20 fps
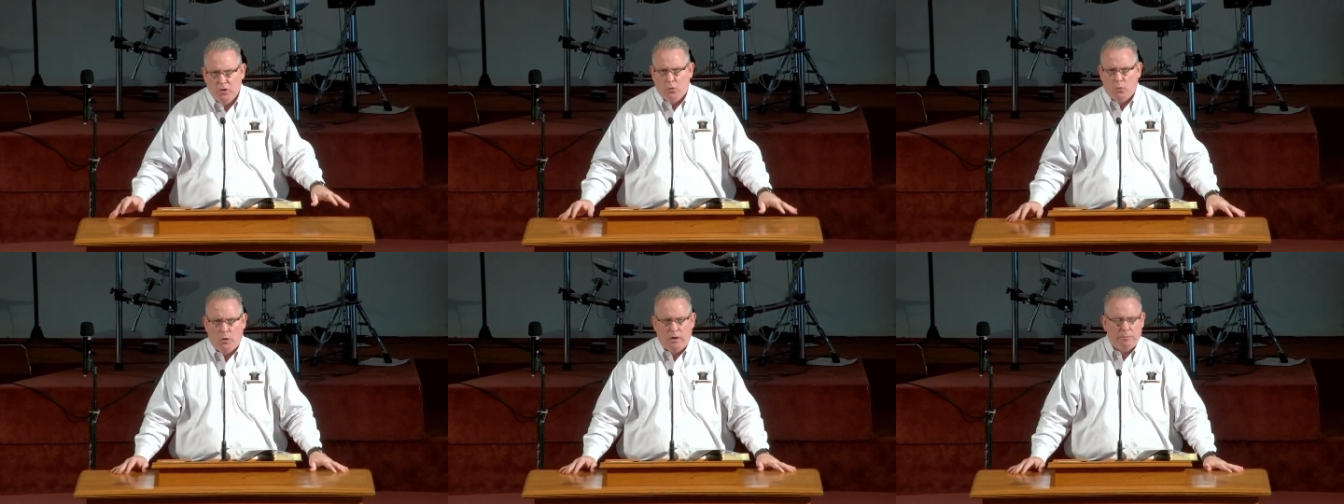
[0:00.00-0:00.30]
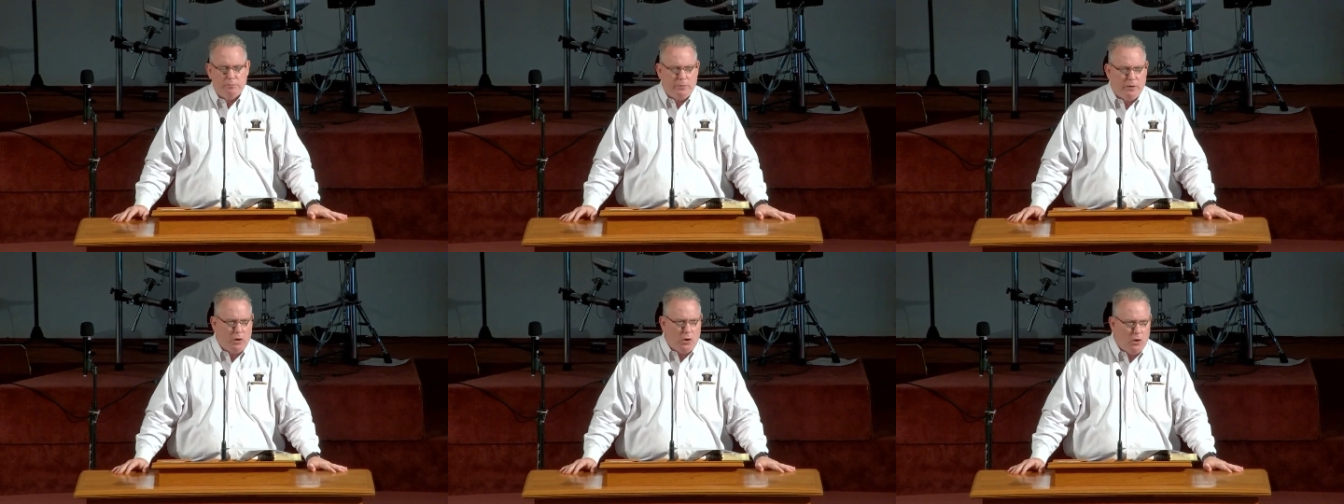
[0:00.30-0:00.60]

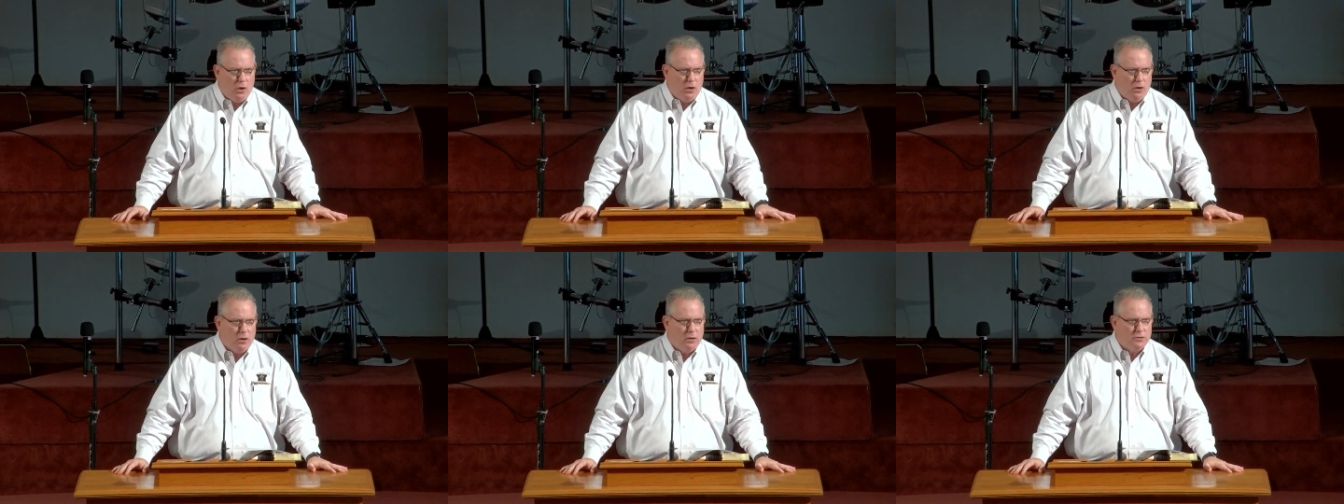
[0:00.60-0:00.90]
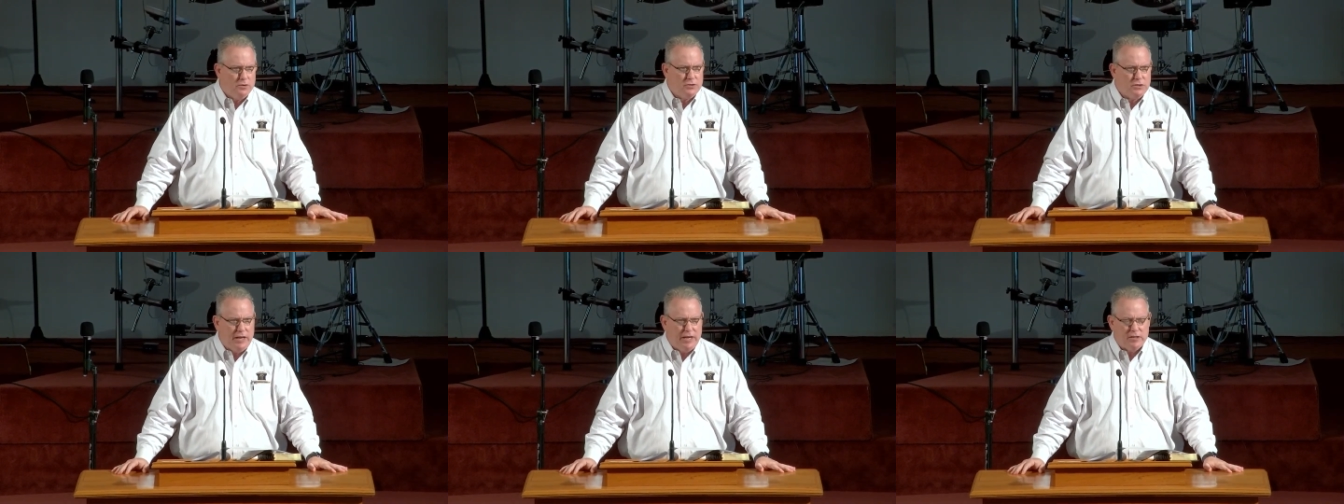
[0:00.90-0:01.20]
what
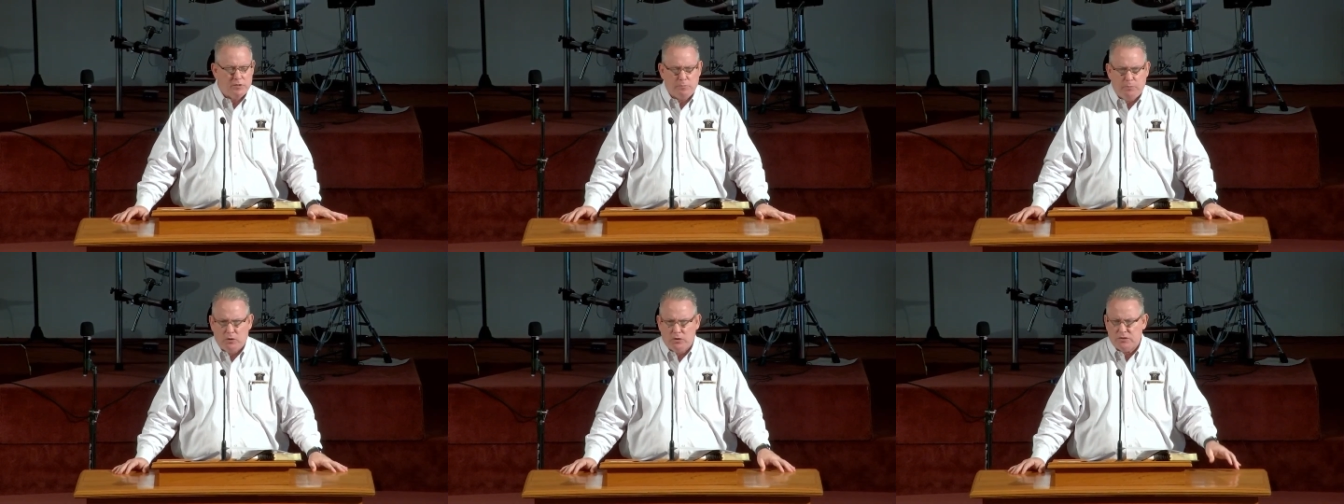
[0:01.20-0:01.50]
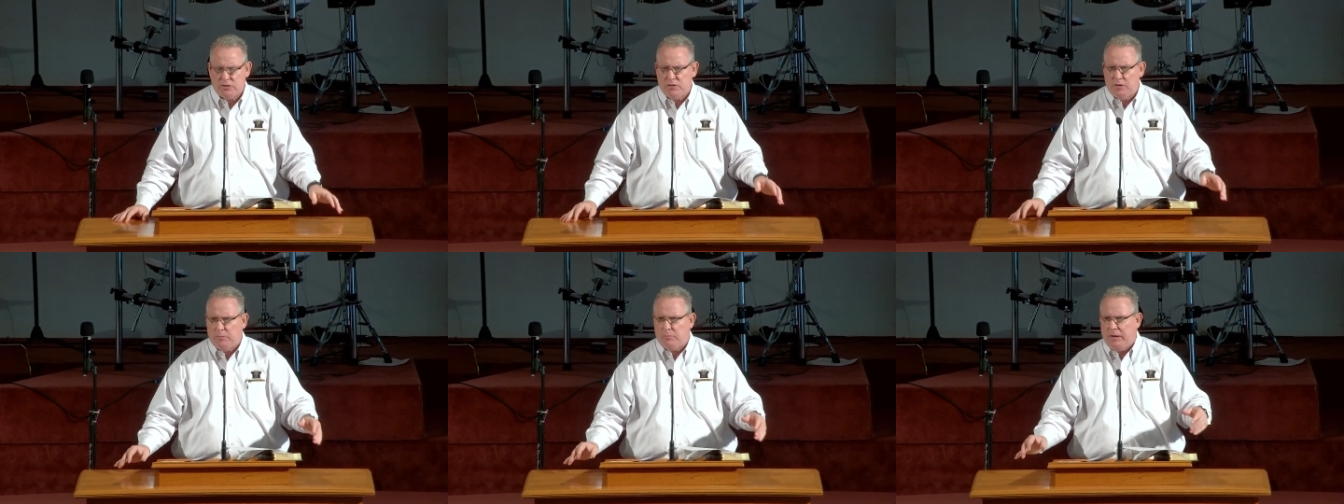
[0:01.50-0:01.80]
belongs as
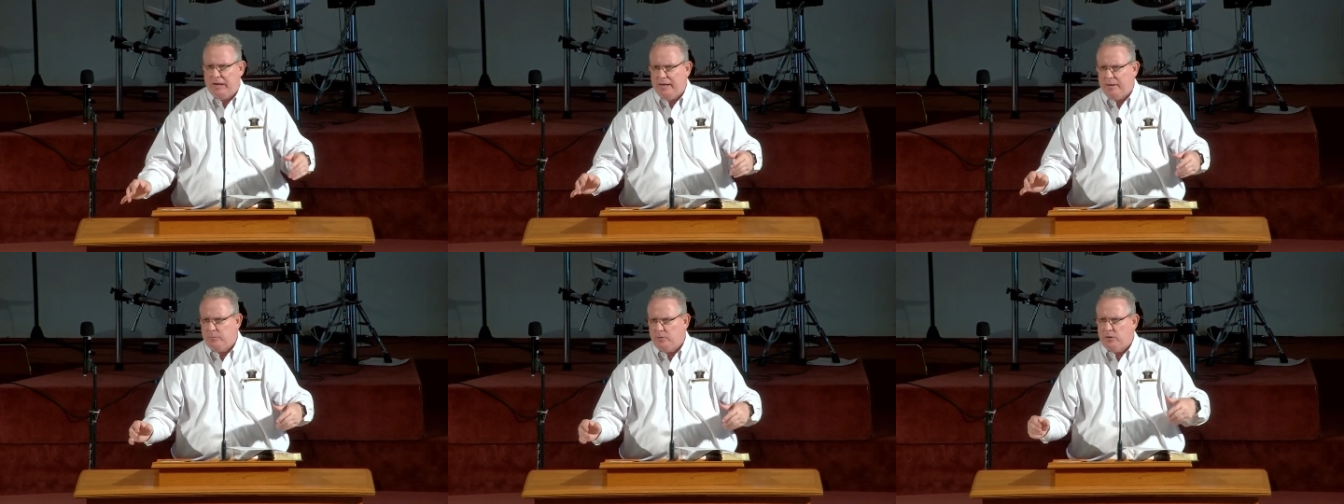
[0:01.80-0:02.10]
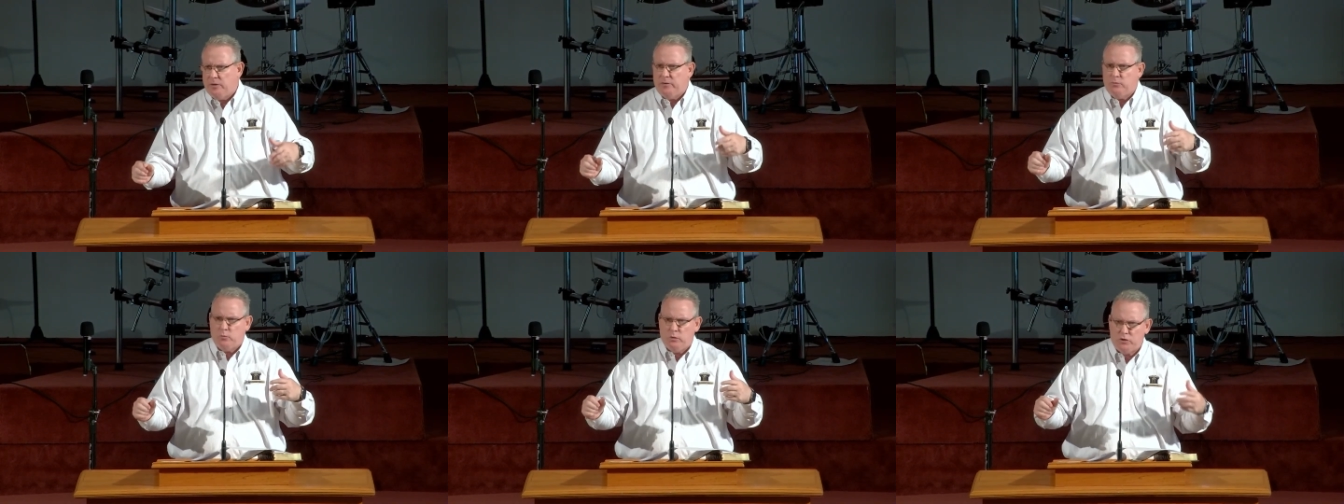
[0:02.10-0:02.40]
books in the
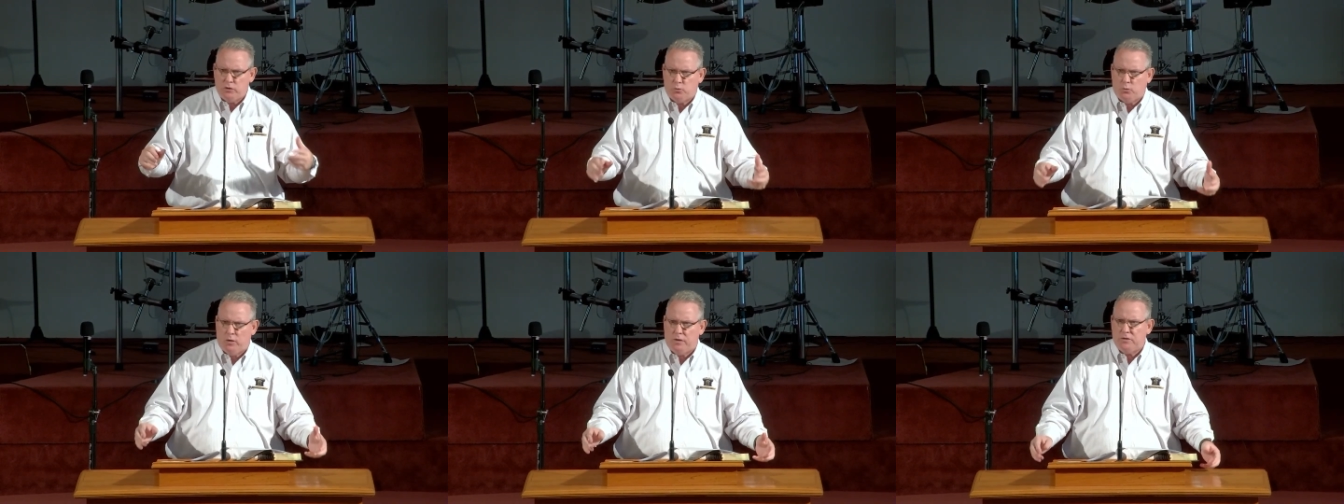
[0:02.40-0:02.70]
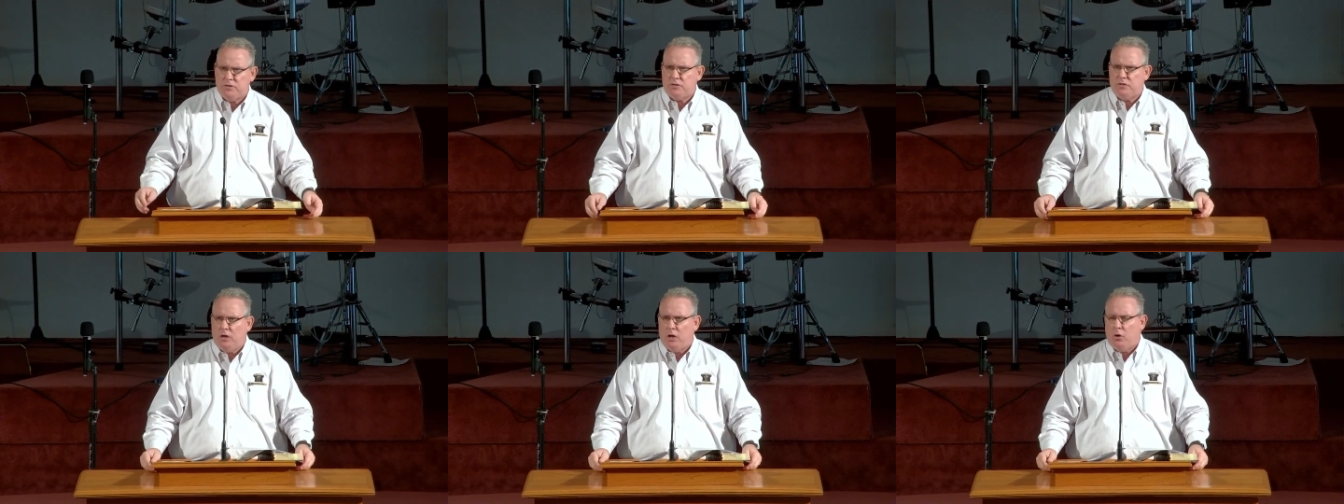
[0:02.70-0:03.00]
Bible and which
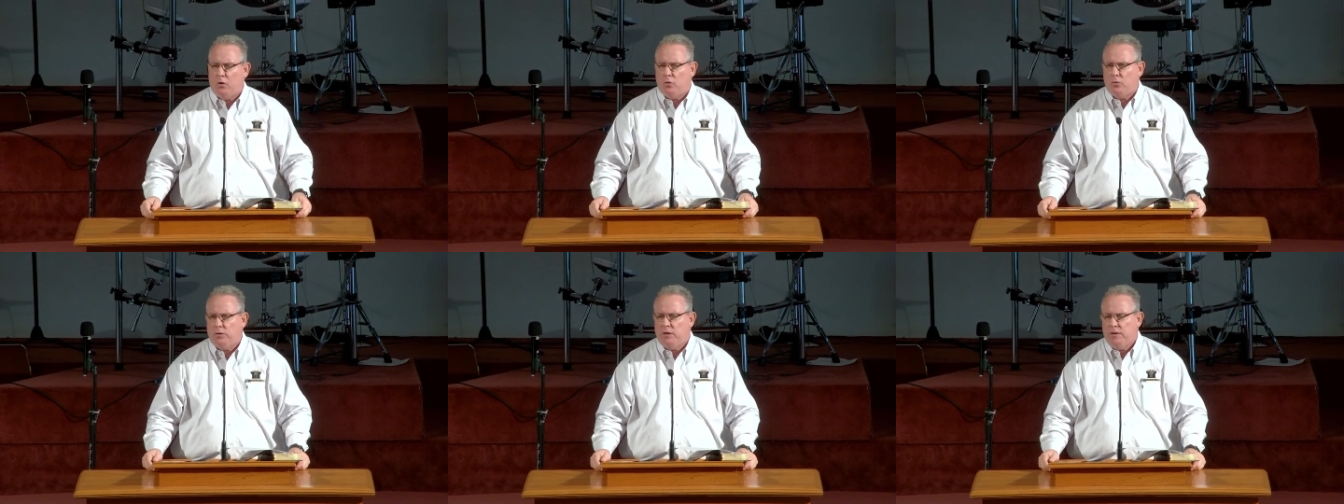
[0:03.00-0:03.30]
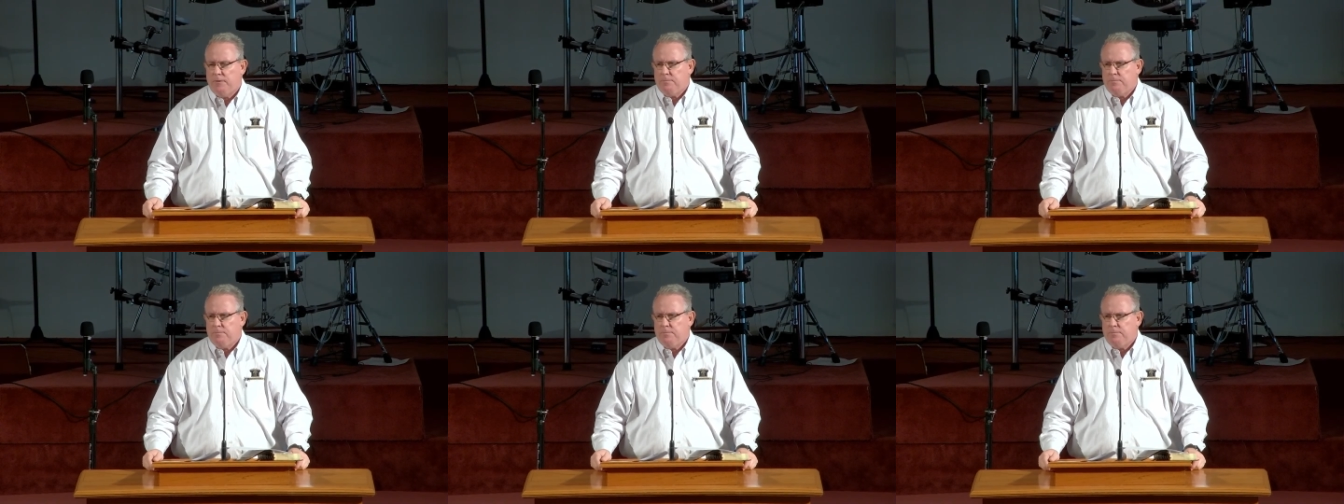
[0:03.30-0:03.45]
ones don't.